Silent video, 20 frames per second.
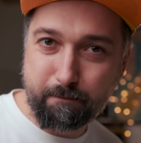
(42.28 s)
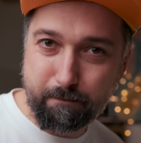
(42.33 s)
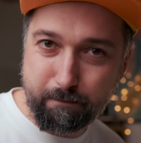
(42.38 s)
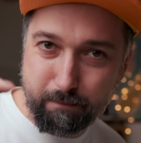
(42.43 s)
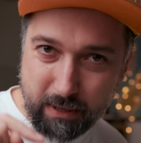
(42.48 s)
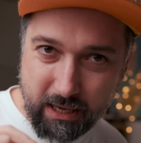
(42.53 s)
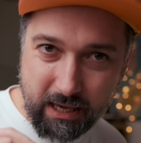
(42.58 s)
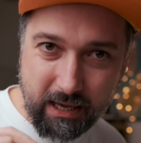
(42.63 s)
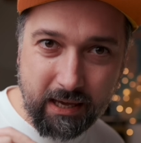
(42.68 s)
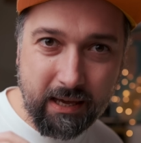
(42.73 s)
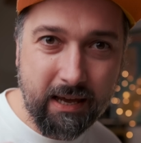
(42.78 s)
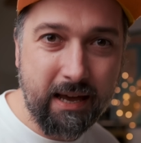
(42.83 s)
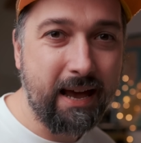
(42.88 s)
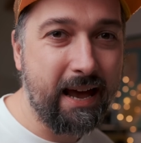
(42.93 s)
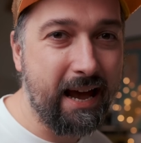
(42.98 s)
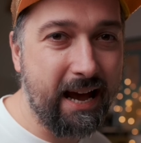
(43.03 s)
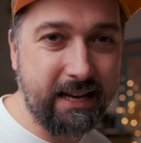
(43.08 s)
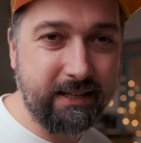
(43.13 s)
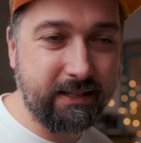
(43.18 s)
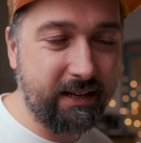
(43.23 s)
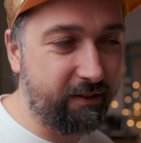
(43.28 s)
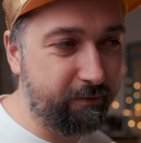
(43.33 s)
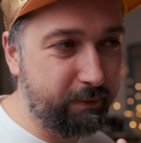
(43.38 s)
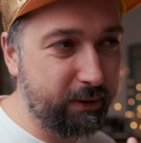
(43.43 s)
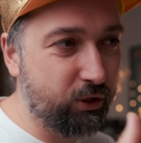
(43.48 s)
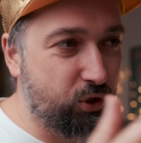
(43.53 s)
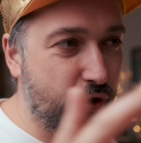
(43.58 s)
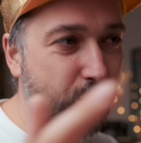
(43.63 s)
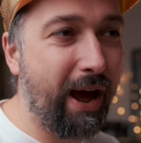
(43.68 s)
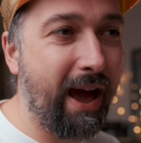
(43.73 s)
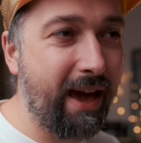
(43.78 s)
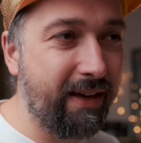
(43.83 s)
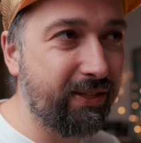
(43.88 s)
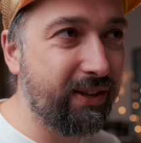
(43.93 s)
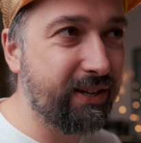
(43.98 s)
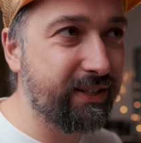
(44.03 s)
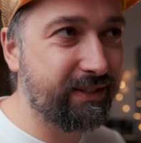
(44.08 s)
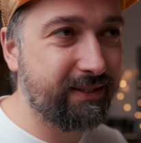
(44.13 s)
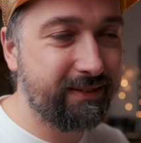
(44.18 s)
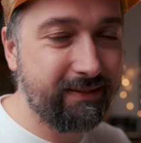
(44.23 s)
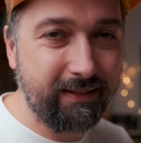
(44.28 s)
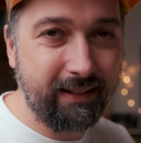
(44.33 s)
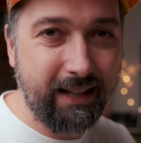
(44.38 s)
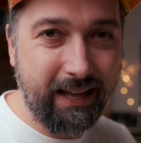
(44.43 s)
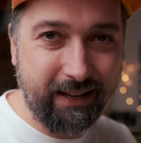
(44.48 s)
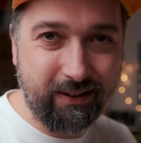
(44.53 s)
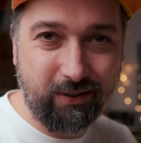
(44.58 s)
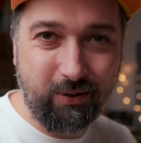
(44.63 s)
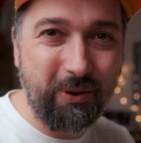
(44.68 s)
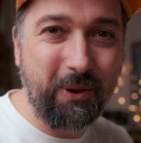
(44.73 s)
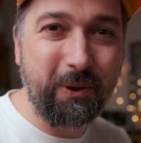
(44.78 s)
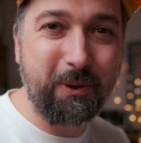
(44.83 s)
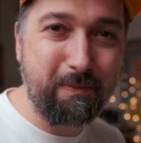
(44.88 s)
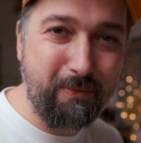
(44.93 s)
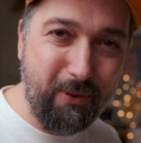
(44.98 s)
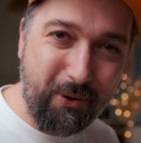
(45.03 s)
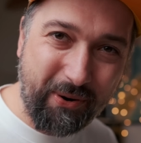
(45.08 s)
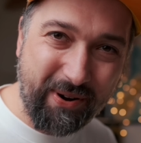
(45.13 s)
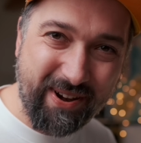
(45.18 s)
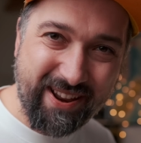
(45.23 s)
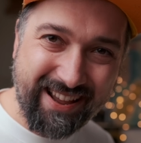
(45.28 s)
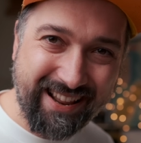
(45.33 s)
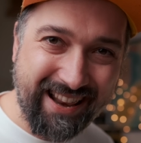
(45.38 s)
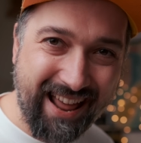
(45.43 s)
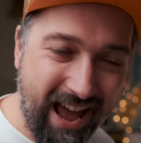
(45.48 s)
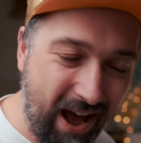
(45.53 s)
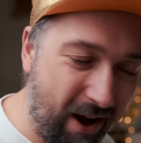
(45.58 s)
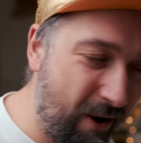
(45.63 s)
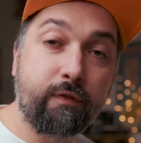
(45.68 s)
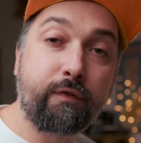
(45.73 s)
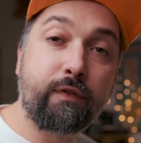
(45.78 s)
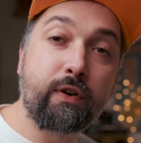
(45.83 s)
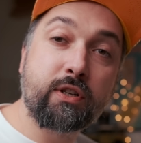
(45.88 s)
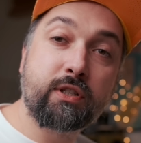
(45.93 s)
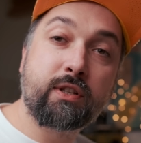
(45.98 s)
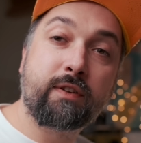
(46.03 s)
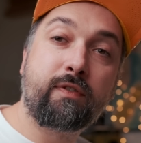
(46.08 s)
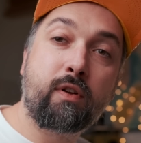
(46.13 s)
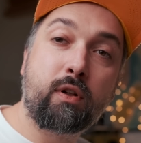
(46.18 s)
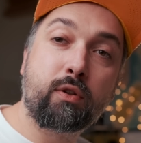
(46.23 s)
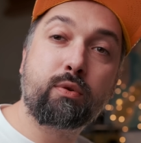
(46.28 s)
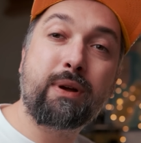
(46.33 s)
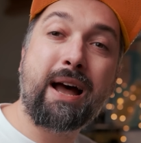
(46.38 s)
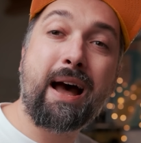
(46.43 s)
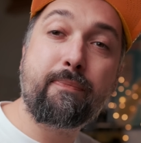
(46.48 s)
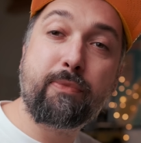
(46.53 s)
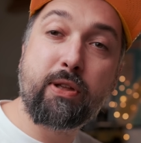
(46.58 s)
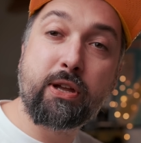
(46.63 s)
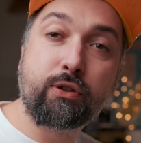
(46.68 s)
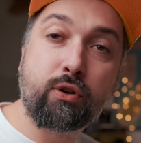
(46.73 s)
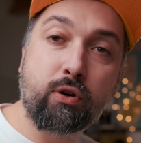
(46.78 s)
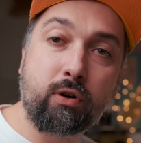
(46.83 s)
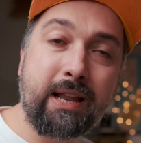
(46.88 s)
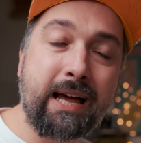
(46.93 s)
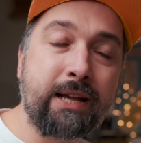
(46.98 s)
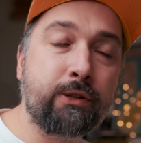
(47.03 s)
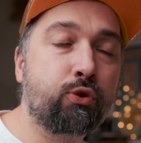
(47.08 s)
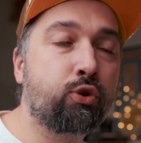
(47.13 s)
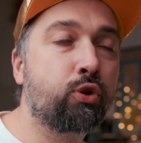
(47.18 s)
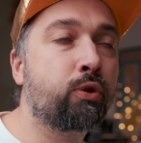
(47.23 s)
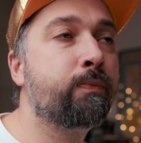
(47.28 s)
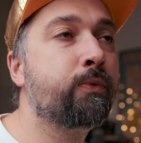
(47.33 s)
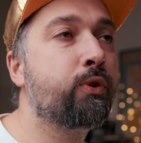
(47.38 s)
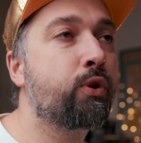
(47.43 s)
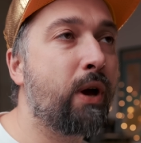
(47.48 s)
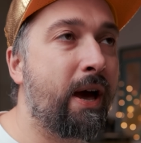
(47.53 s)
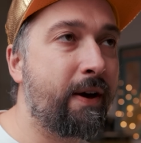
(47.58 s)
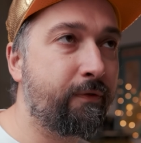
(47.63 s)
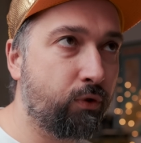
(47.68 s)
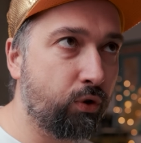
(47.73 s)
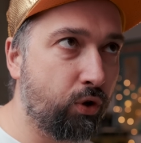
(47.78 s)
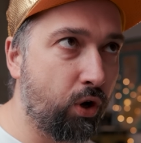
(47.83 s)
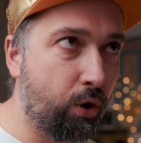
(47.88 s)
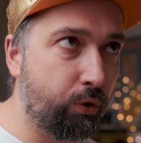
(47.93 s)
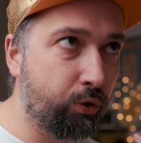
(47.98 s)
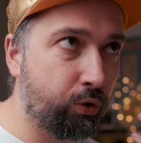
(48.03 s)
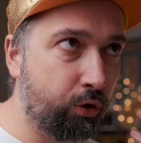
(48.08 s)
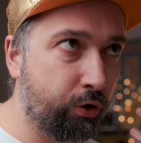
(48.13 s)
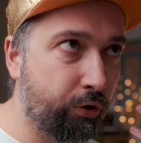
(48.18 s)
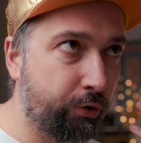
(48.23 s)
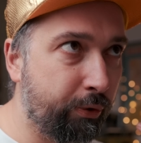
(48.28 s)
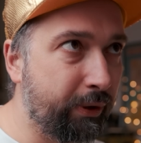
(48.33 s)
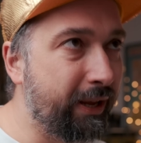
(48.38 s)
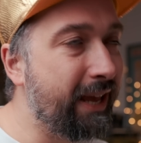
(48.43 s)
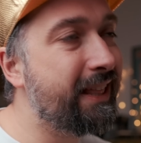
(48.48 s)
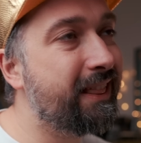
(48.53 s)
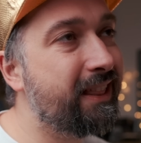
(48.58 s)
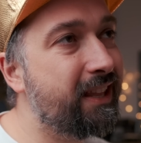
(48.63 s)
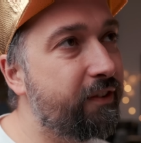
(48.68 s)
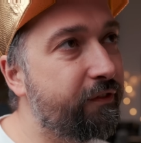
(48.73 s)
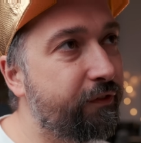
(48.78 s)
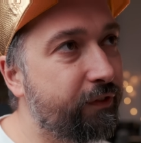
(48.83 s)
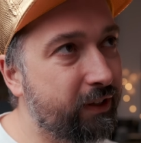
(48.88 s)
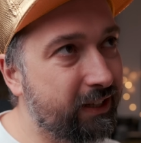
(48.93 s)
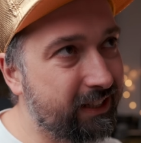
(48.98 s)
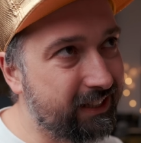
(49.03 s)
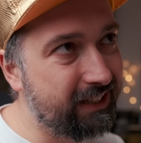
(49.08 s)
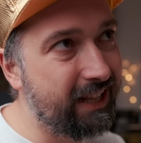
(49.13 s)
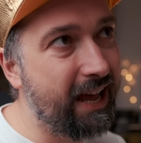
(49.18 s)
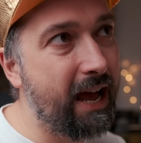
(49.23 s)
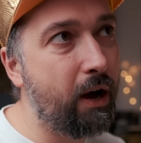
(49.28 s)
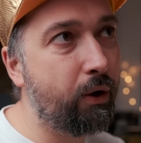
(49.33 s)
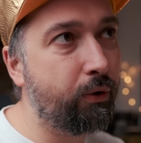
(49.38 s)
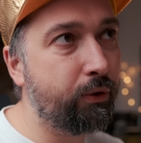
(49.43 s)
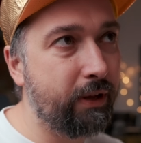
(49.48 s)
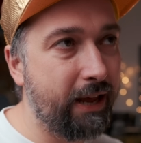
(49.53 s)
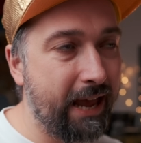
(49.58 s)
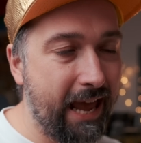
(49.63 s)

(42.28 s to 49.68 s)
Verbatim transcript: me, as I've been trying this like whole morning now. So first of all, to update your Lightroom, you have to go to Creative Cloud